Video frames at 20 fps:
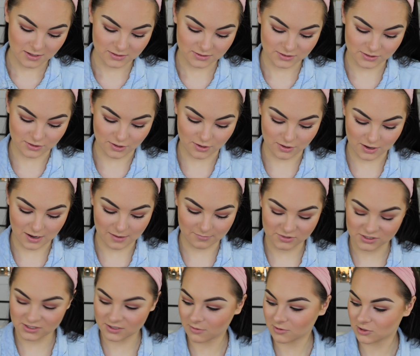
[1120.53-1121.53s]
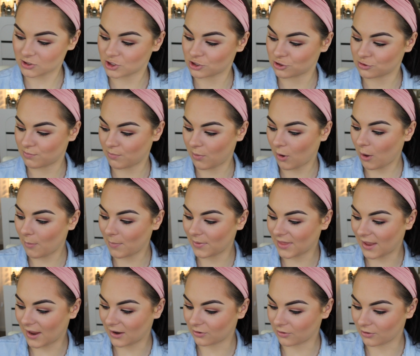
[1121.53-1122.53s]
So I'm just going to pop
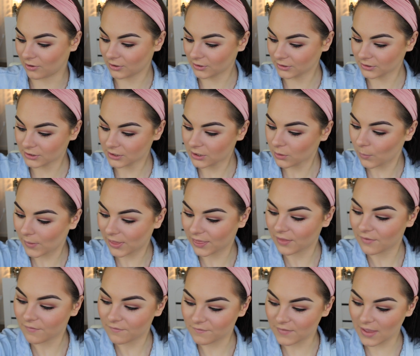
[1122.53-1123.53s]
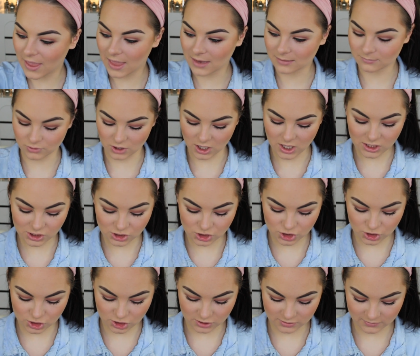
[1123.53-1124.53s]
that on with a fan
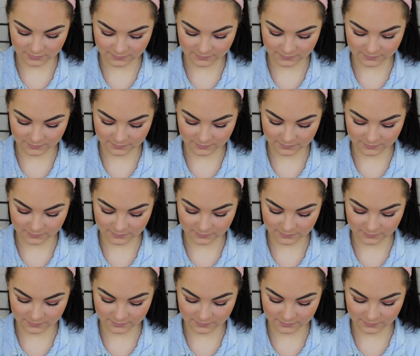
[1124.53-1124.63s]
brush,